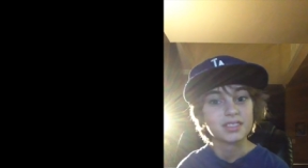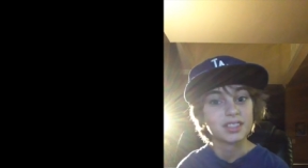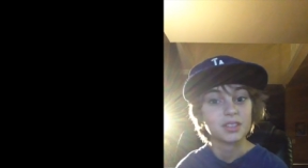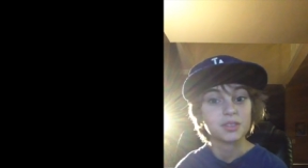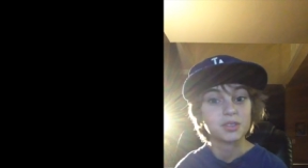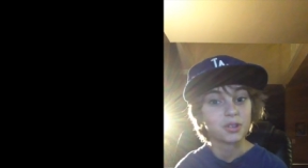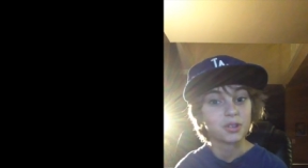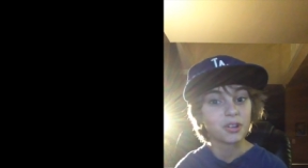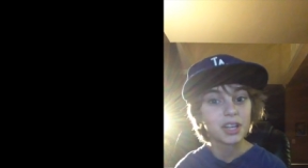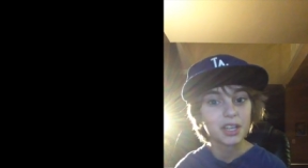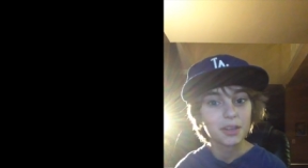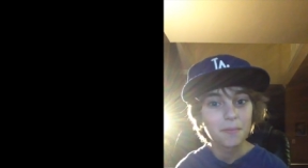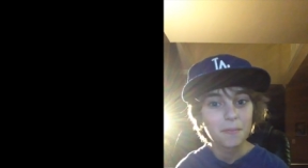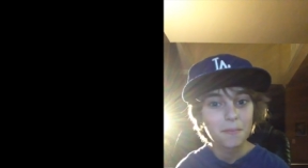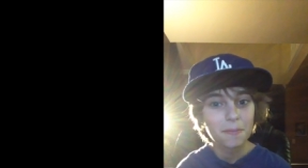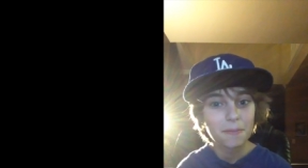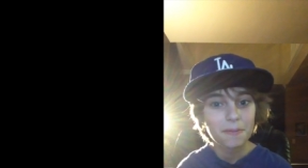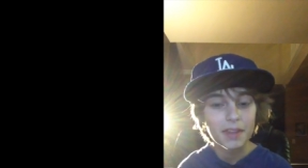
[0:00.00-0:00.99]
it's great,
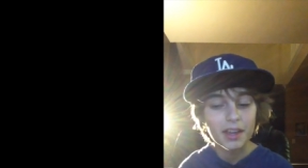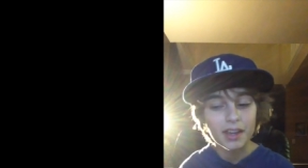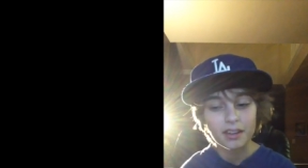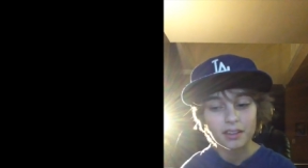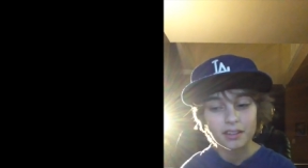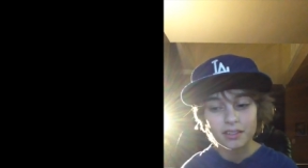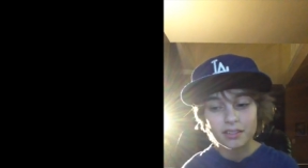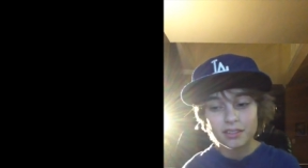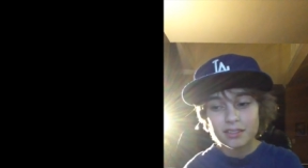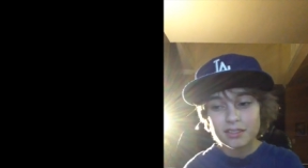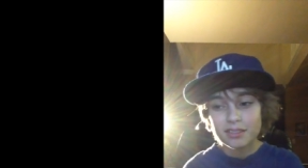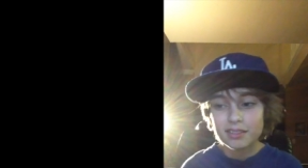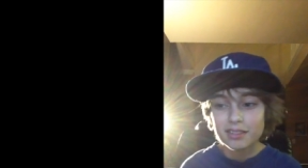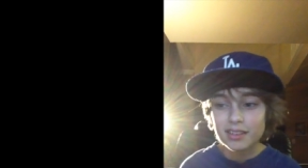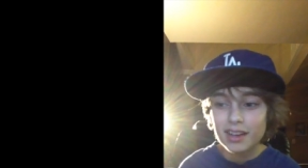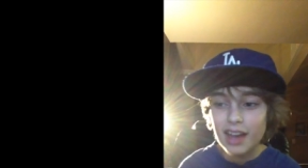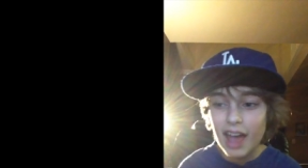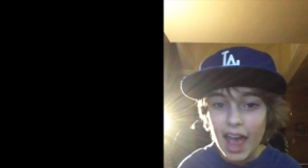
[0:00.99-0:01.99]
and
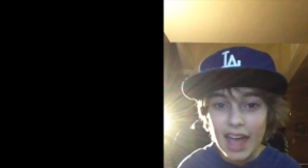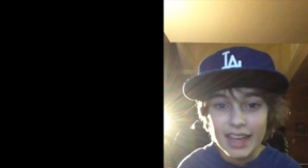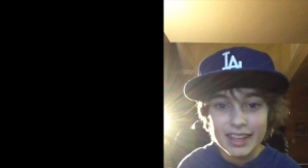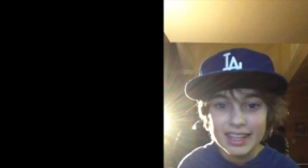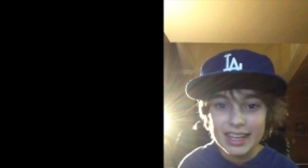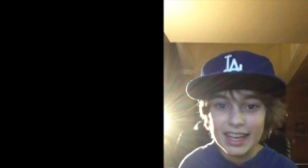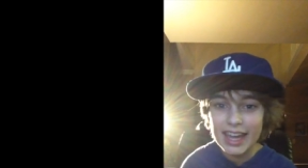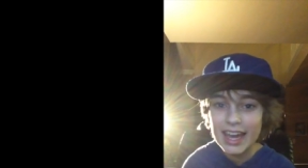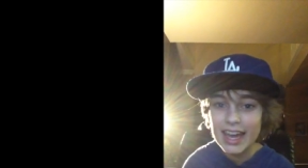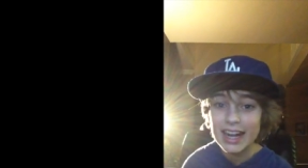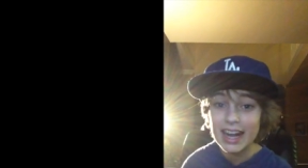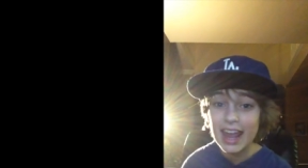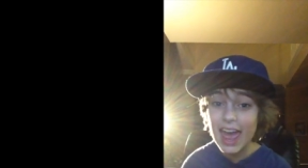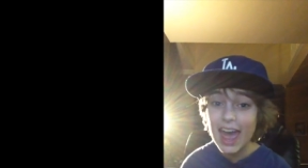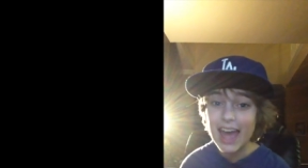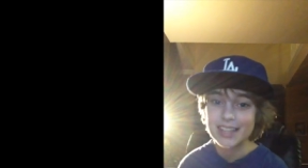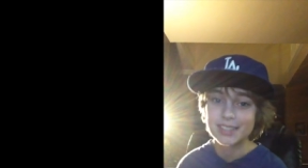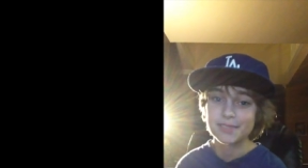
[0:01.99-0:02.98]
I can't
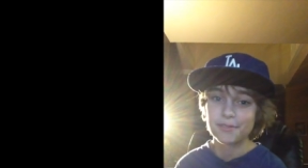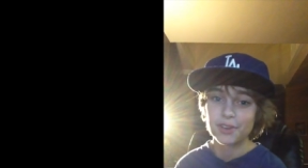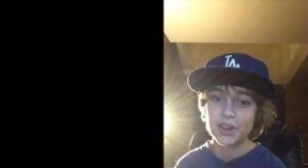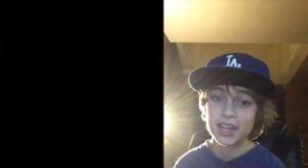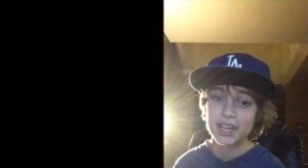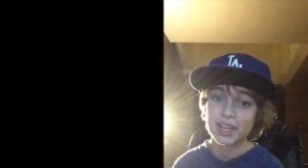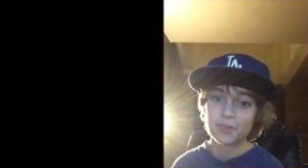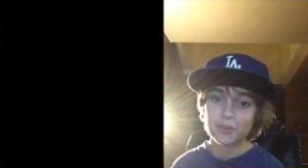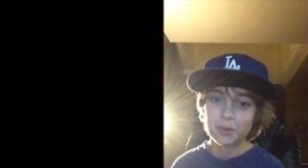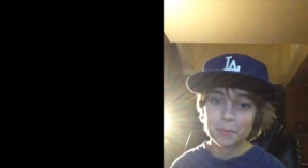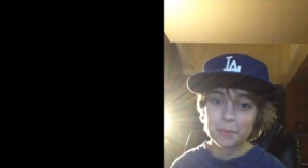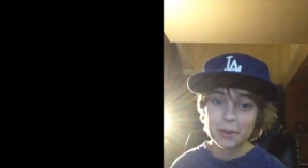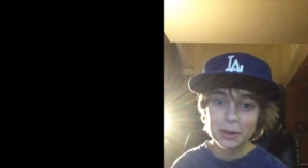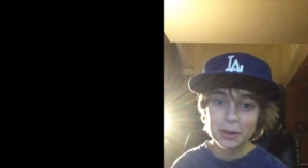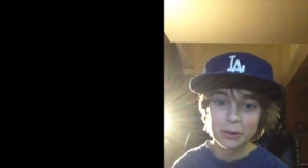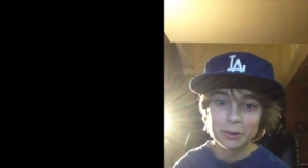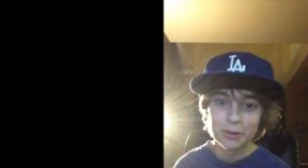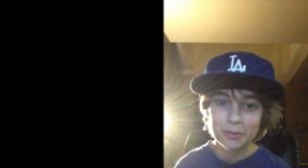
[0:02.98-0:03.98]
ask for anyone
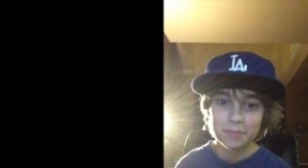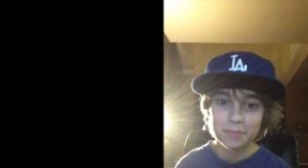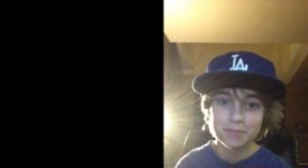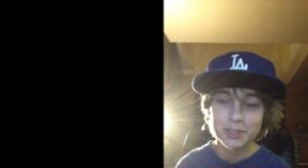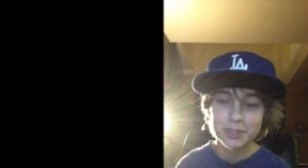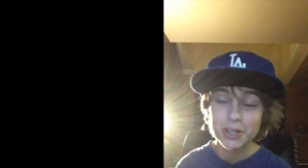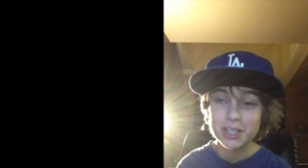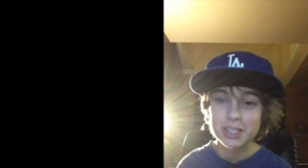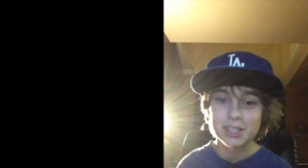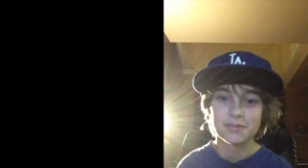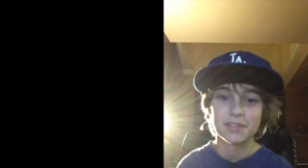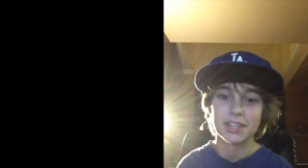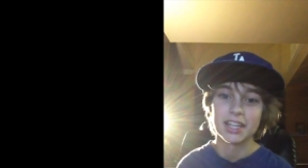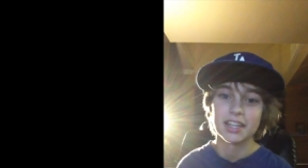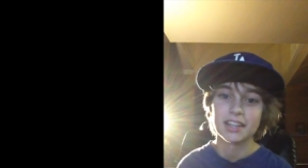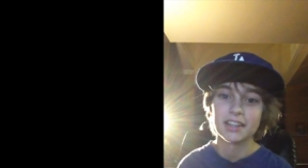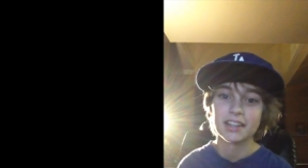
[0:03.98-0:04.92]
better. Trust me.